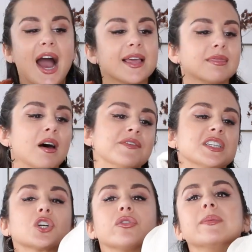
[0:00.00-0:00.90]
I love
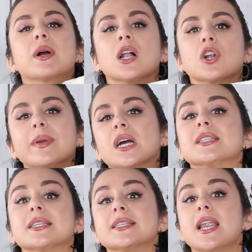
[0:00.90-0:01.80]
this cream color
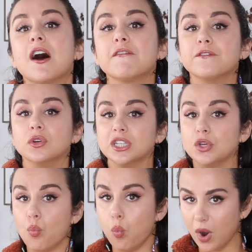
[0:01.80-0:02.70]
because it's not
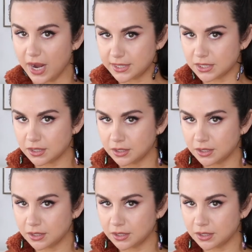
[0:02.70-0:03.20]
fully white.